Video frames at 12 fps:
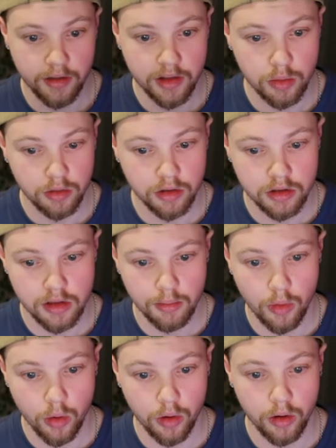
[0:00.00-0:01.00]
This one looks the
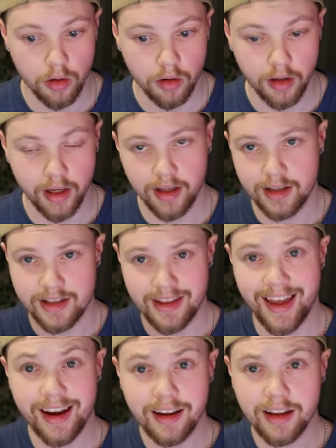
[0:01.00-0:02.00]
more like
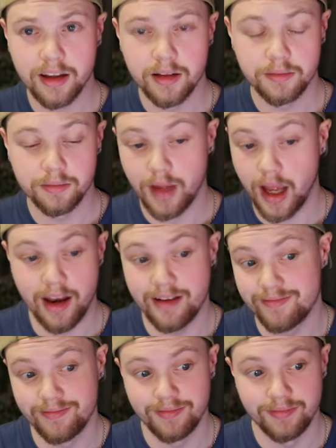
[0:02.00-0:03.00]
aesthetic,
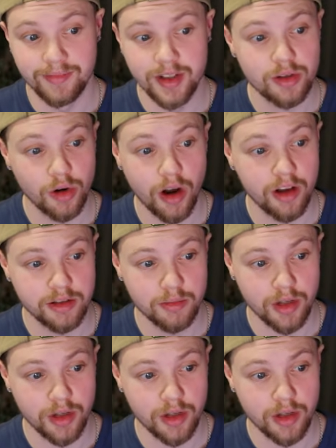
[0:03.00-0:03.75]
and these are awesome